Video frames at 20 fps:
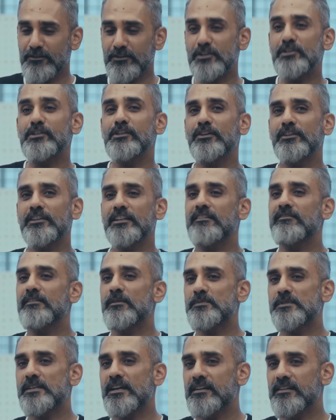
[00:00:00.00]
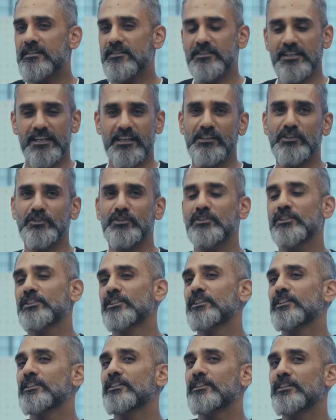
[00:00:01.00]
officially on their website says
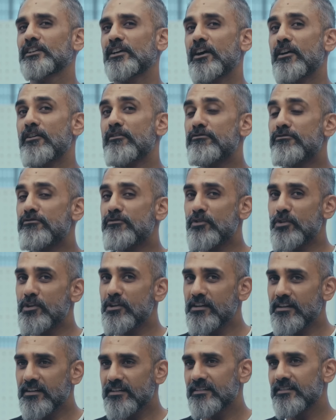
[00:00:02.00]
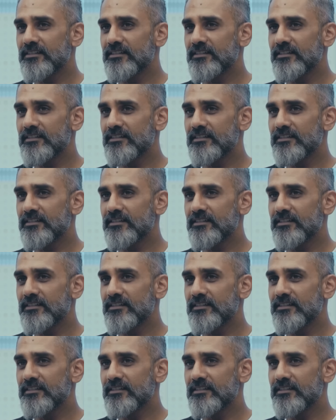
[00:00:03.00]
full